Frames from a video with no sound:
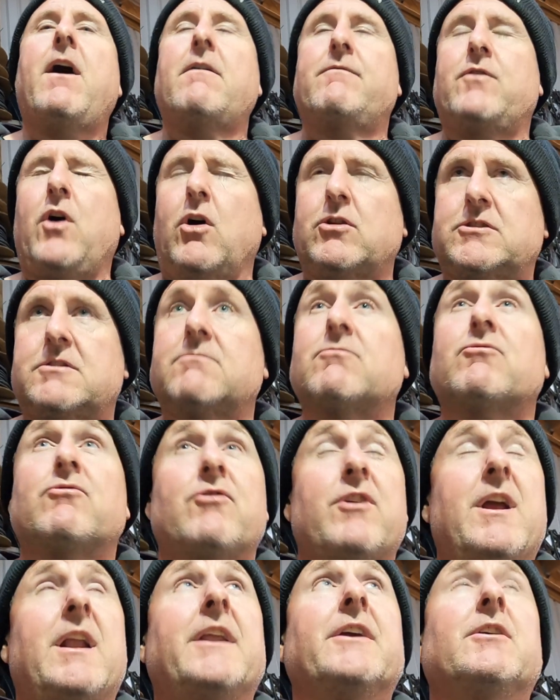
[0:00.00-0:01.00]
I've got some
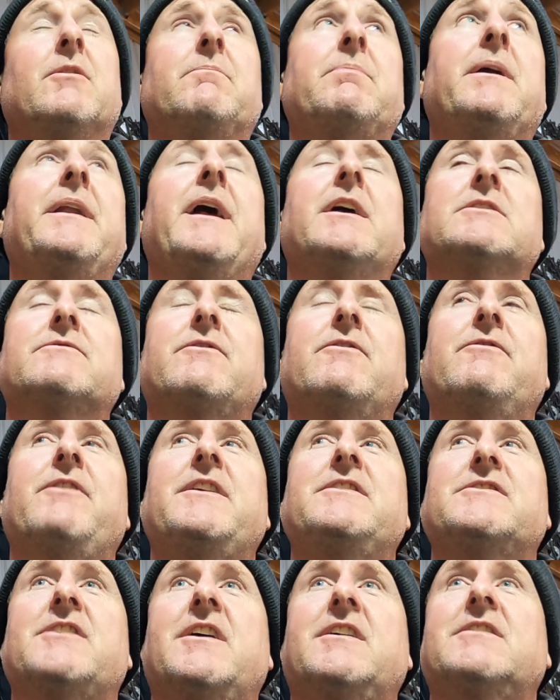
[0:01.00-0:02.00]
really good pin outs for a
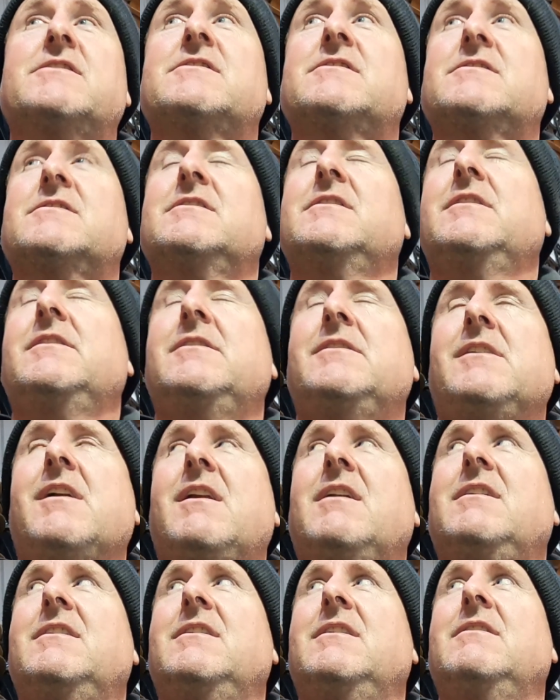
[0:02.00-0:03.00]
V6,
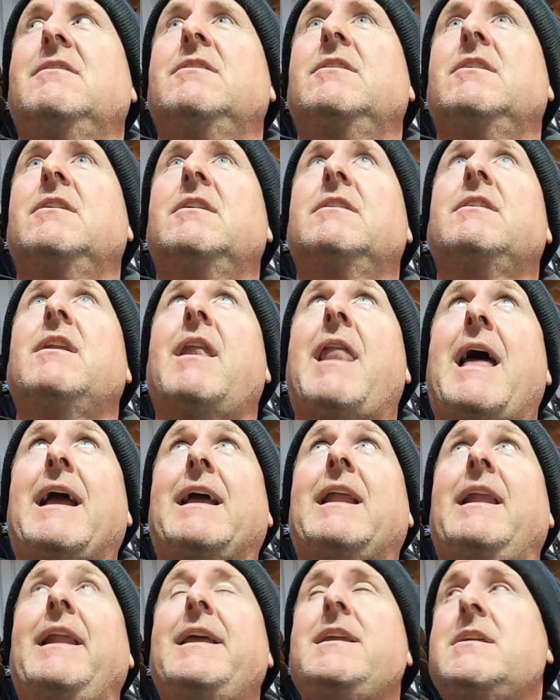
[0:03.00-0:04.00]

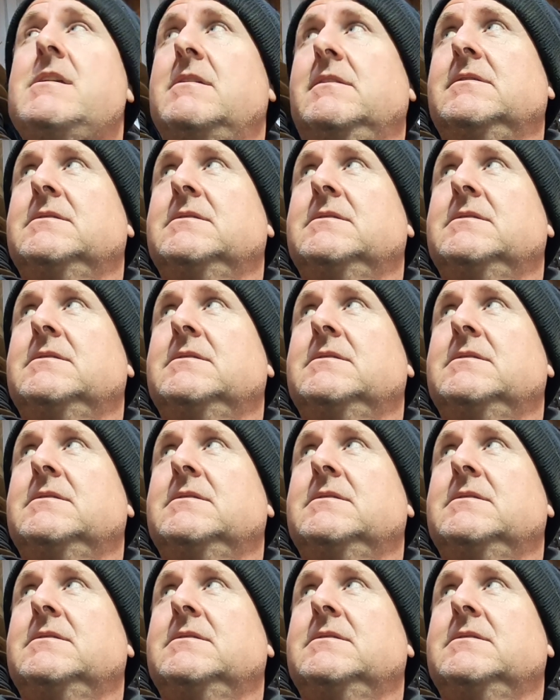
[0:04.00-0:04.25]
luckily.